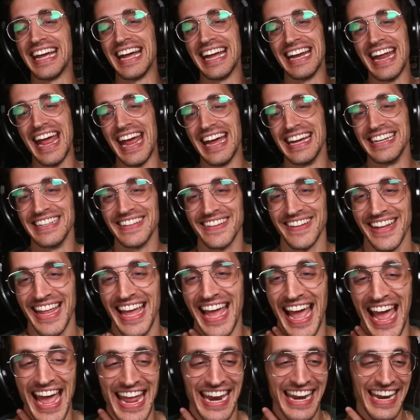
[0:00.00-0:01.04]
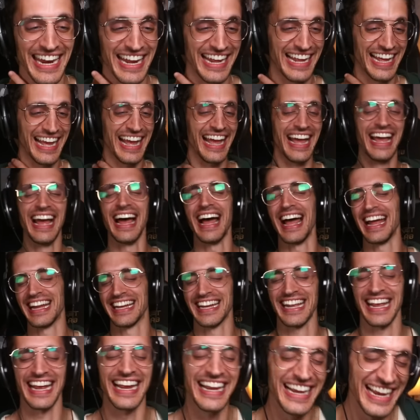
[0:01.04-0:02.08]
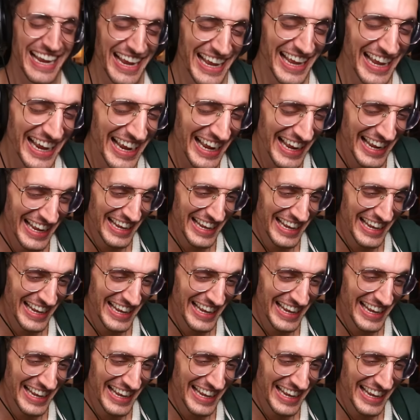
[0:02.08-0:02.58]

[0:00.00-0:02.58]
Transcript: can't handle that. I can't.